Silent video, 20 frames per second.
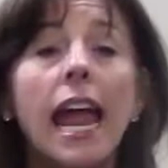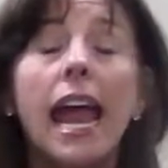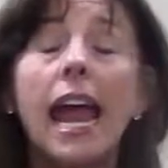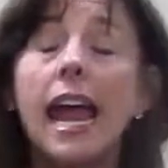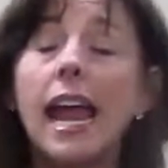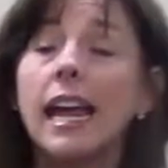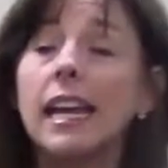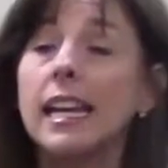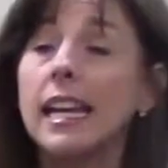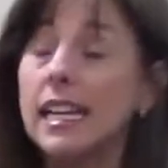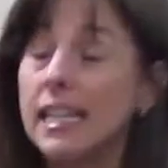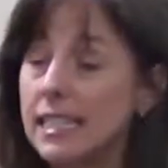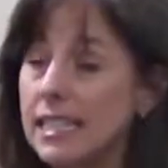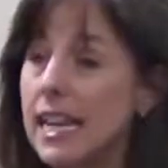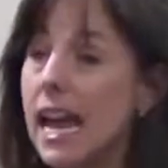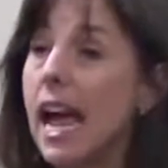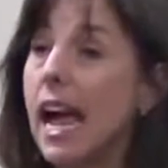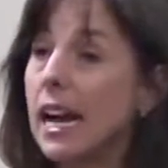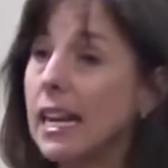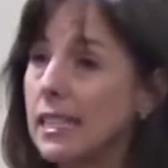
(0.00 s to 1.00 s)
And in
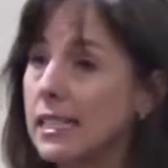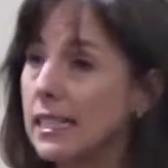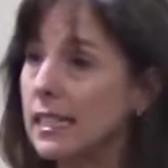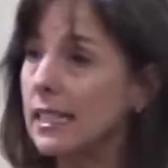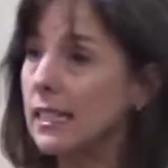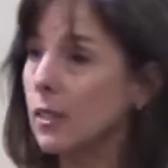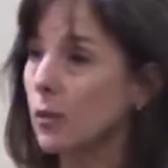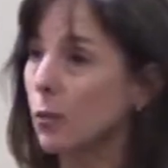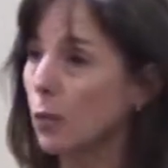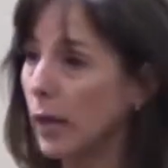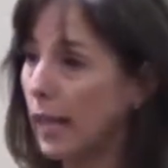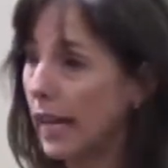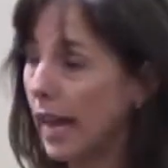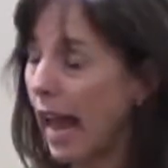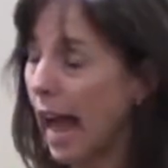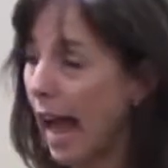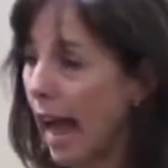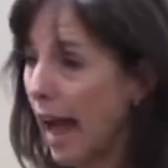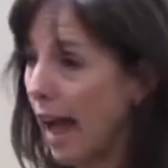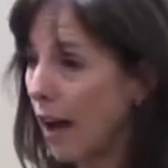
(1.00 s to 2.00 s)
Texas, we
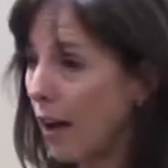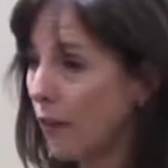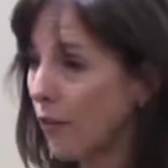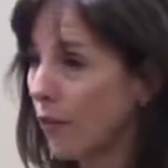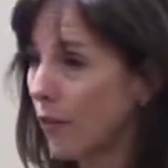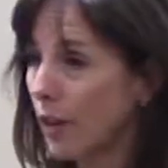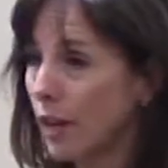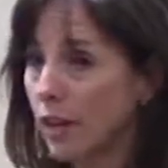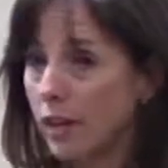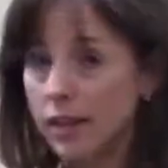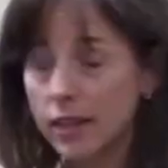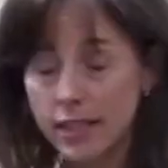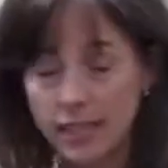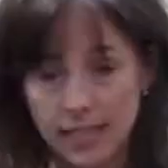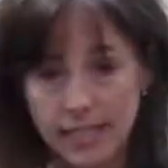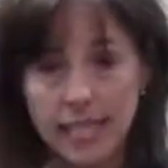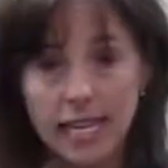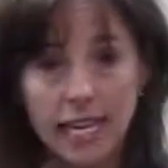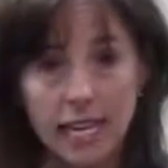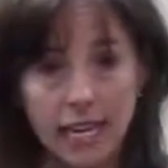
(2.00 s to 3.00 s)
have the
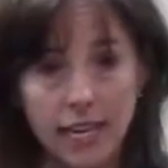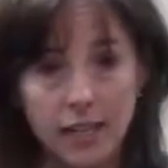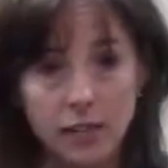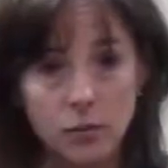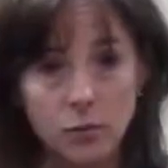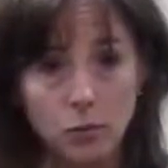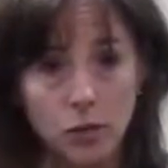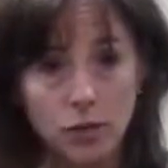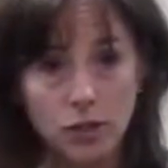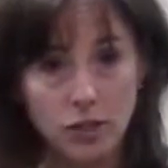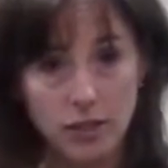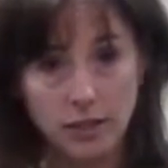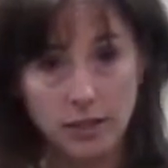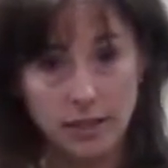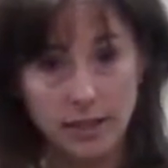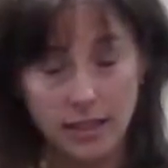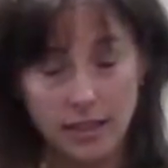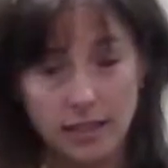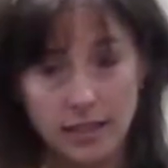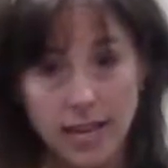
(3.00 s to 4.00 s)
TEKS, which is
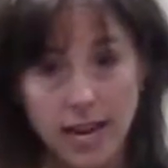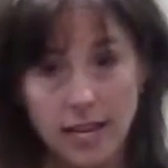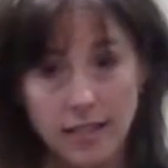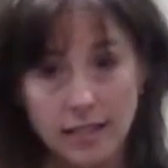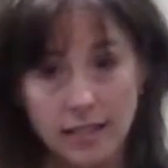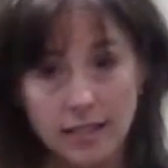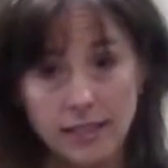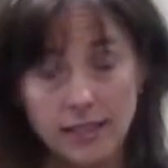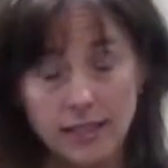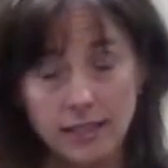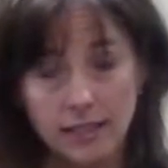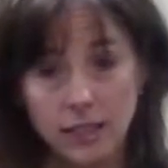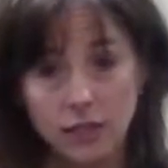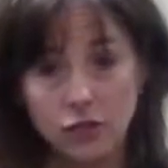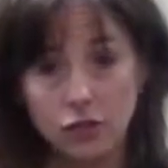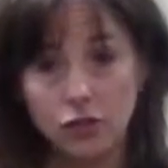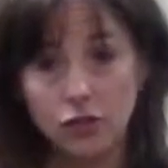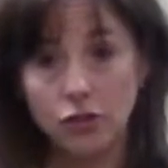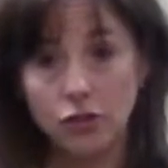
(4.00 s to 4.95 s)
the Texas Essential